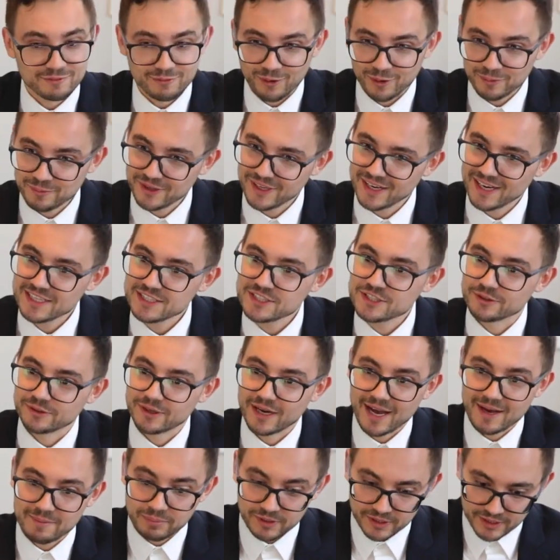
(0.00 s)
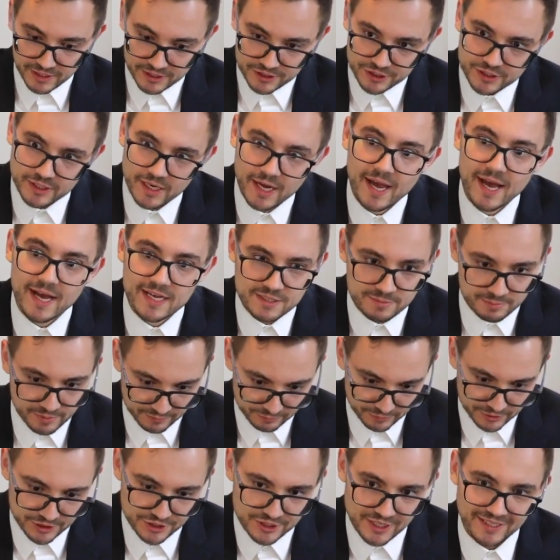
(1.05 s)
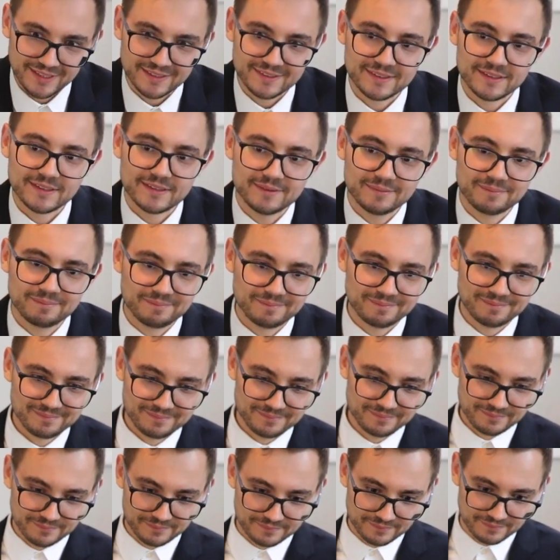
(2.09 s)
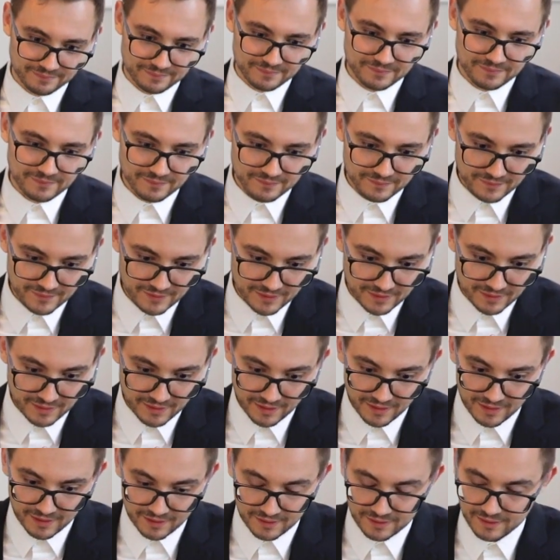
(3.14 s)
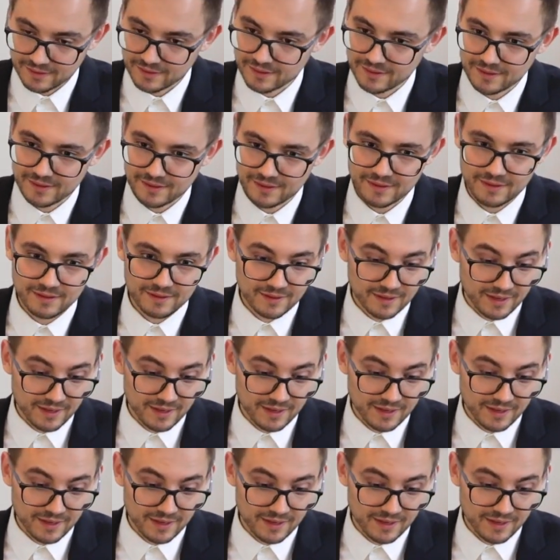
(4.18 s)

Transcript: is they're dealing with rentals that are done through a sales office or a